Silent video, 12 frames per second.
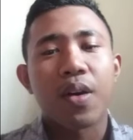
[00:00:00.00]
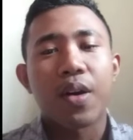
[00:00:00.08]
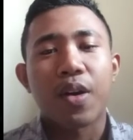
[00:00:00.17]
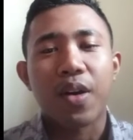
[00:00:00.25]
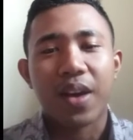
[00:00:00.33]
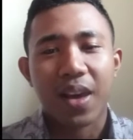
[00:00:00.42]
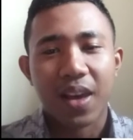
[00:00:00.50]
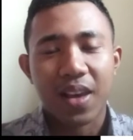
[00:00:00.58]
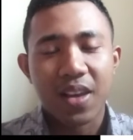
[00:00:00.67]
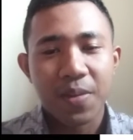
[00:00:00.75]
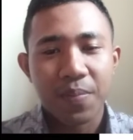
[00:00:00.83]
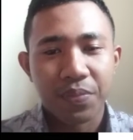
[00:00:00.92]

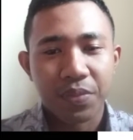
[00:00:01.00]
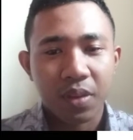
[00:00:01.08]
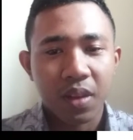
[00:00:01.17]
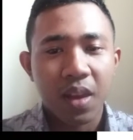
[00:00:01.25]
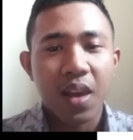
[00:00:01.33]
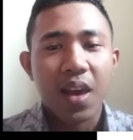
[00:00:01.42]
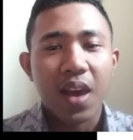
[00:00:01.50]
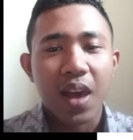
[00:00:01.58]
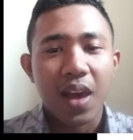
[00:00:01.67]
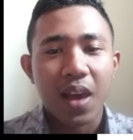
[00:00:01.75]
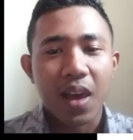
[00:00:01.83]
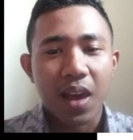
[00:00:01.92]
Okay,
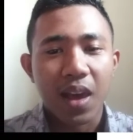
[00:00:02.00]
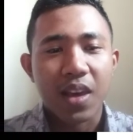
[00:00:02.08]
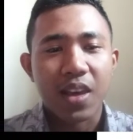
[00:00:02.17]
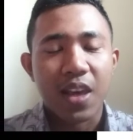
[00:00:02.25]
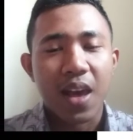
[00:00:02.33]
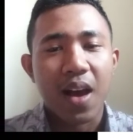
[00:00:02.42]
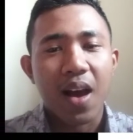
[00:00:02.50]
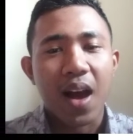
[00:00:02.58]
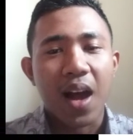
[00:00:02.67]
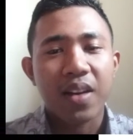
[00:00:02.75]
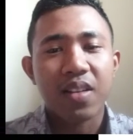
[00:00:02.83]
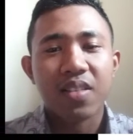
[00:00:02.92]
A.
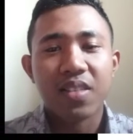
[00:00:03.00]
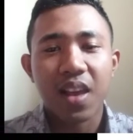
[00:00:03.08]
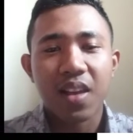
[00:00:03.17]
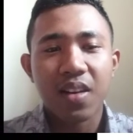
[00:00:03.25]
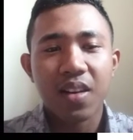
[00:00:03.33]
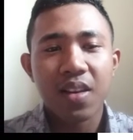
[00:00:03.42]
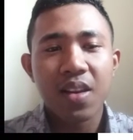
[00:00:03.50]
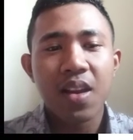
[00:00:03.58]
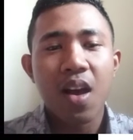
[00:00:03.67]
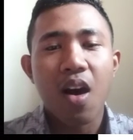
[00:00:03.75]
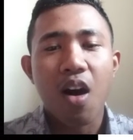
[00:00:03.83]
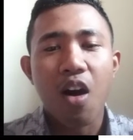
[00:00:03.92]
Understanding
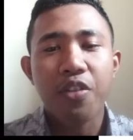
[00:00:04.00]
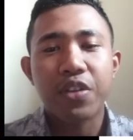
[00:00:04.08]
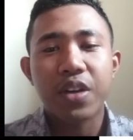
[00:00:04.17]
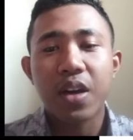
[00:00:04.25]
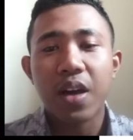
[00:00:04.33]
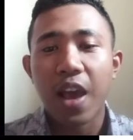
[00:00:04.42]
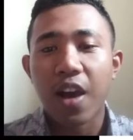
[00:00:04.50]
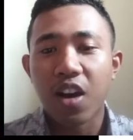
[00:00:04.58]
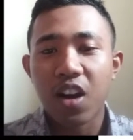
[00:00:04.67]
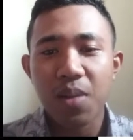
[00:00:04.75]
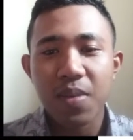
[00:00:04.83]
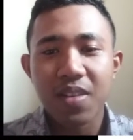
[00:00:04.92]
of the
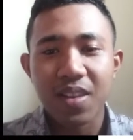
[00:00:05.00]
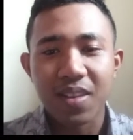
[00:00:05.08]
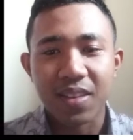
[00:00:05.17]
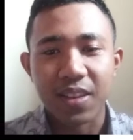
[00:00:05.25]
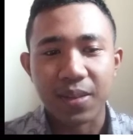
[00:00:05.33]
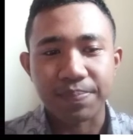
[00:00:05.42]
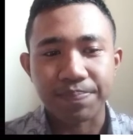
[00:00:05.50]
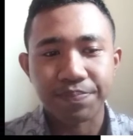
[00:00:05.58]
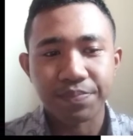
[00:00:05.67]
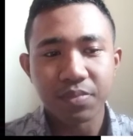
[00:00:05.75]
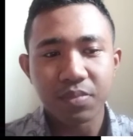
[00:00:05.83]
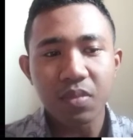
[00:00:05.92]
economic system.
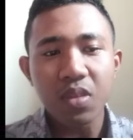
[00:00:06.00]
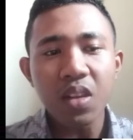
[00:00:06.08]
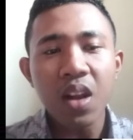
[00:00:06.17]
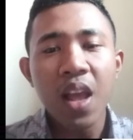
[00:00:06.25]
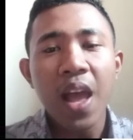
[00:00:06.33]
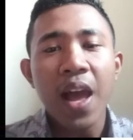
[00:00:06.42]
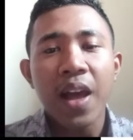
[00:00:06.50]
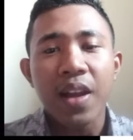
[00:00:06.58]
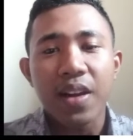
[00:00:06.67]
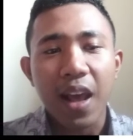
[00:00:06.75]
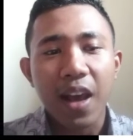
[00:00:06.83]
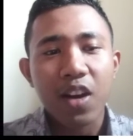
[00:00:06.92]

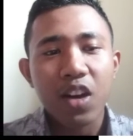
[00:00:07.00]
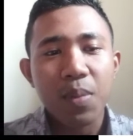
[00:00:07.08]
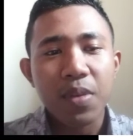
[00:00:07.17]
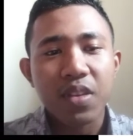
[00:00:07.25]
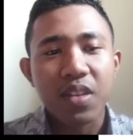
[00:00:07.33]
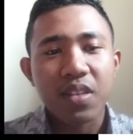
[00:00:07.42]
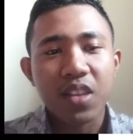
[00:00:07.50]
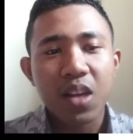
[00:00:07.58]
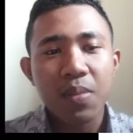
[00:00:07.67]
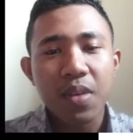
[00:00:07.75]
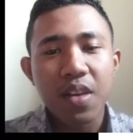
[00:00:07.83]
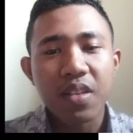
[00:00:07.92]
The economic
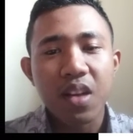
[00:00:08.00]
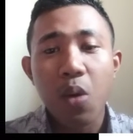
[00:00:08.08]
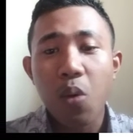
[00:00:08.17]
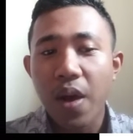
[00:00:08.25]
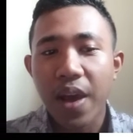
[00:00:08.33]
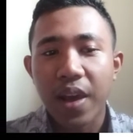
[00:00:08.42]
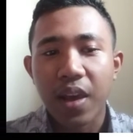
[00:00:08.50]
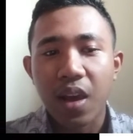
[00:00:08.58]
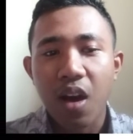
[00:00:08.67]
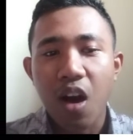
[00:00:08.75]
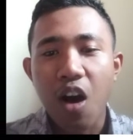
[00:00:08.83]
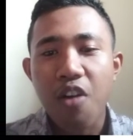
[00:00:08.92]
system is a way
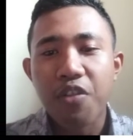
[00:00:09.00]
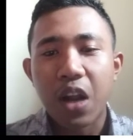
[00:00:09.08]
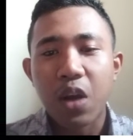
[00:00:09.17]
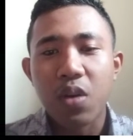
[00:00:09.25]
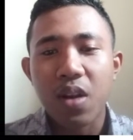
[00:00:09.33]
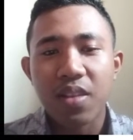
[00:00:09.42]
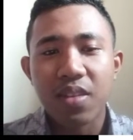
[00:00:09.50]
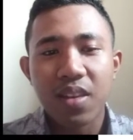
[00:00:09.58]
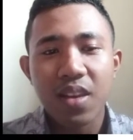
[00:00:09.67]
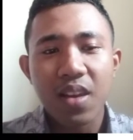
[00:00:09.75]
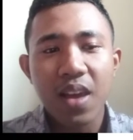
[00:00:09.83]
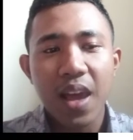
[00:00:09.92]
of
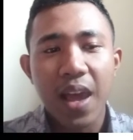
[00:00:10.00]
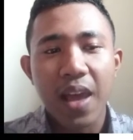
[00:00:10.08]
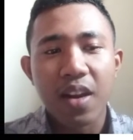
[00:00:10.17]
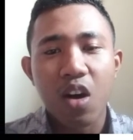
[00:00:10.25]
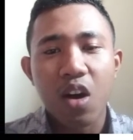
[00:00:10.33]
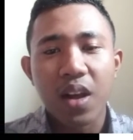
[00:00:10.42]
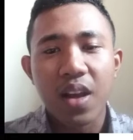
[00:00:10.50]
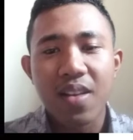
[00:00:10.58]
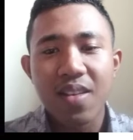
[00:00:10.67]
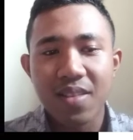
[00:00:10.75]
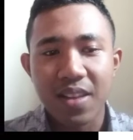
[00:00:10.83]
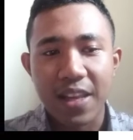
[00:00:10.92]
regulating and
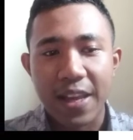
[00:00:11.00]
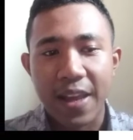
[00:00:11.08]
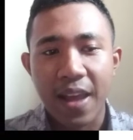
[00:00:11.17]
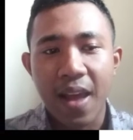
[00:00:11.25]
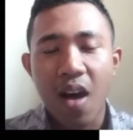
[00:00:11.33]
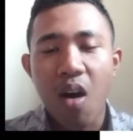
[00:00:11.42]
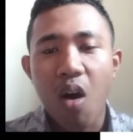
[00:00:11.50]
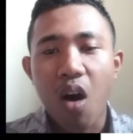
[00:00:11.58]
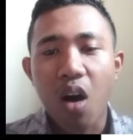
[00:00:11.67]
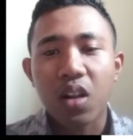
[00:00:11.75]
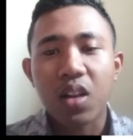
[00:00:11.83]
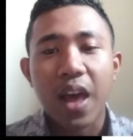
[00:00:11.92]
organizing
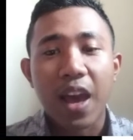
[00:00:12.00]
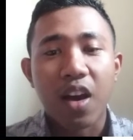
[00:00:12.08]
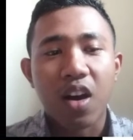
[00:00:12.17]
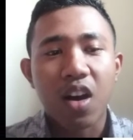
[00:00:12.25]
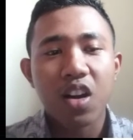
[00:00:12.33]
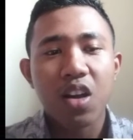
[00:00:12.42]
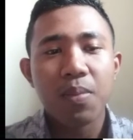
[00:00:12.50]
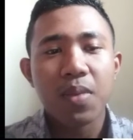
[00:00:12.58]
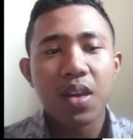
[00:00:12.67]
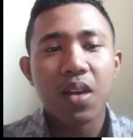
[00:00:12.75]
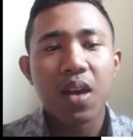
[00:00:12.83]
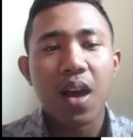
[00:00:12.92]
all
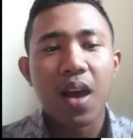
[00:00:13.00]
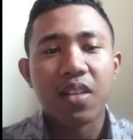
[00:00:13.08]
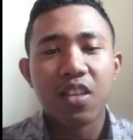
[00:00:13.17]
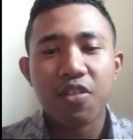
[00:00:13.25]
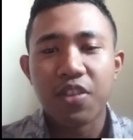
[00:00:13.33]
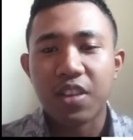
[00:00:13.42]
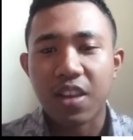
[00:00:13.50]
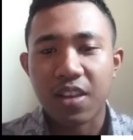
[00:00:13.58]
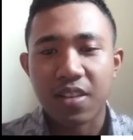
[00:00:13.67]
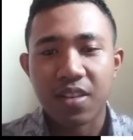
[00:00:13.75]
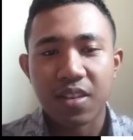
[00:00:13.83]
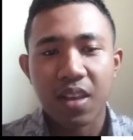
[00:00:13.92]
economic
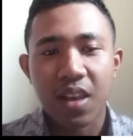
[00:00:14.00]
activities